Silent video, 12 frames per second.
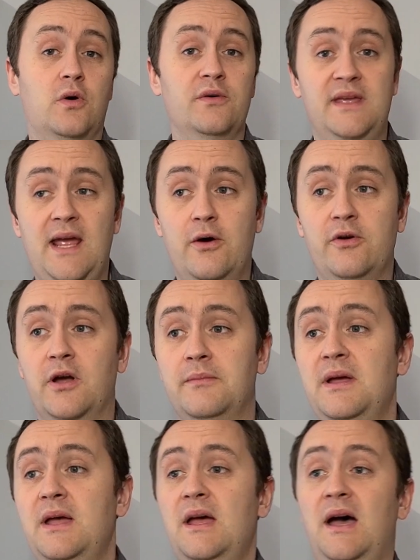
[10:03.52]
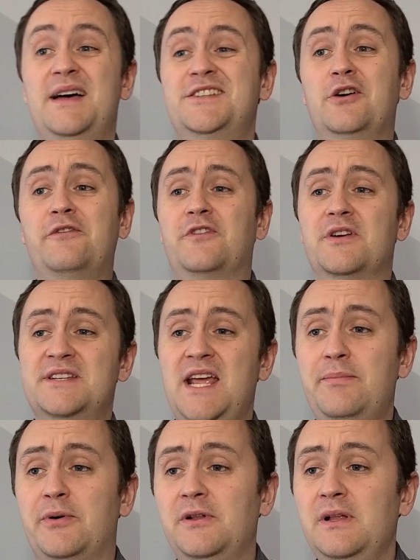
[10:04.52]
or the outcome. Uh, so for
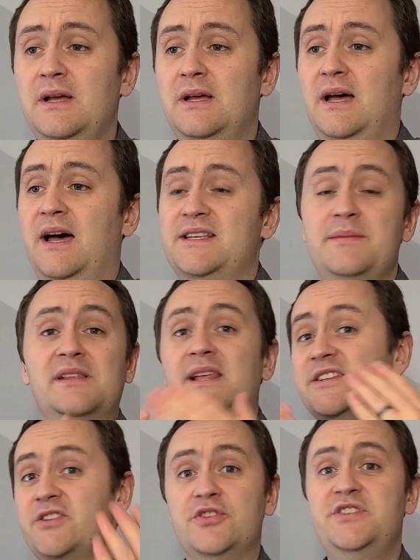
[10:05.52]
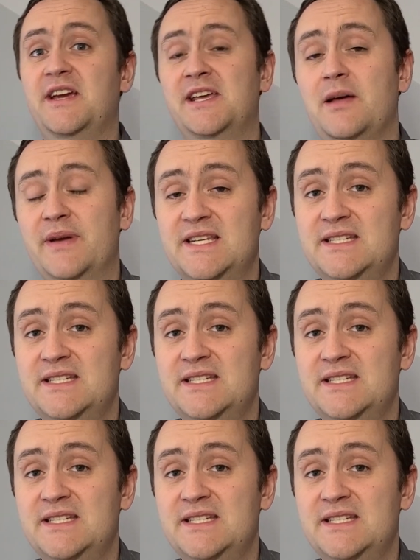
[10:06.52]
example, uh, something like socioeconomic